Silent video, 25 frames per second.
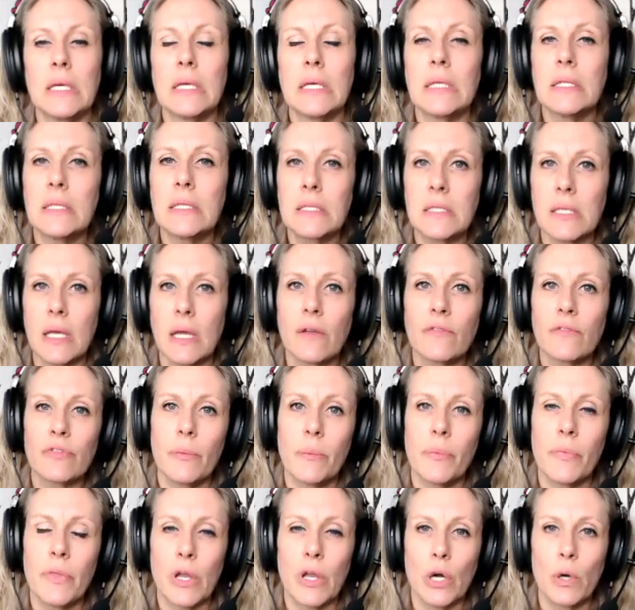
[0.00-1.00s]
insight
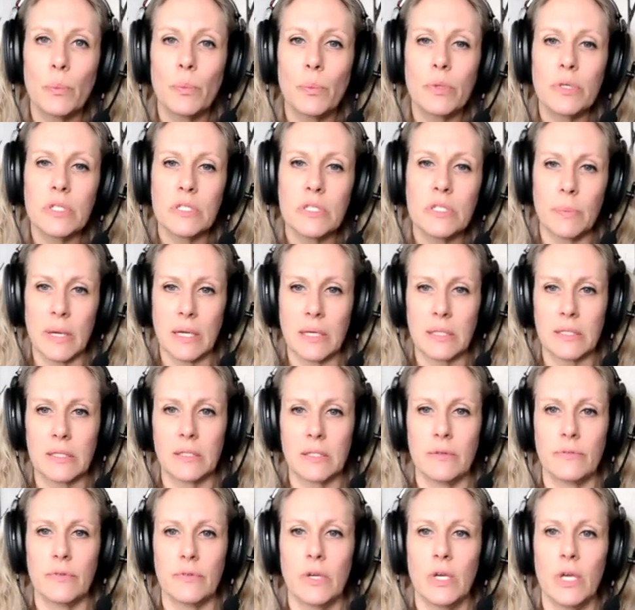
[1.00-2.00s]
from their
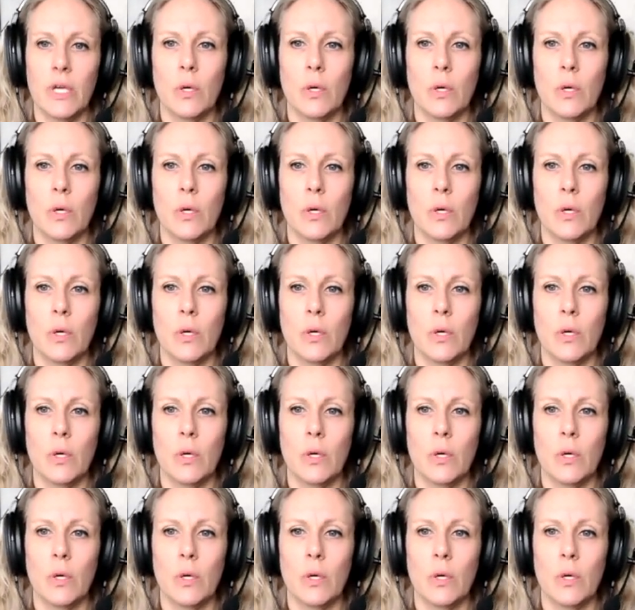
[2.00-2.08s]
perspective,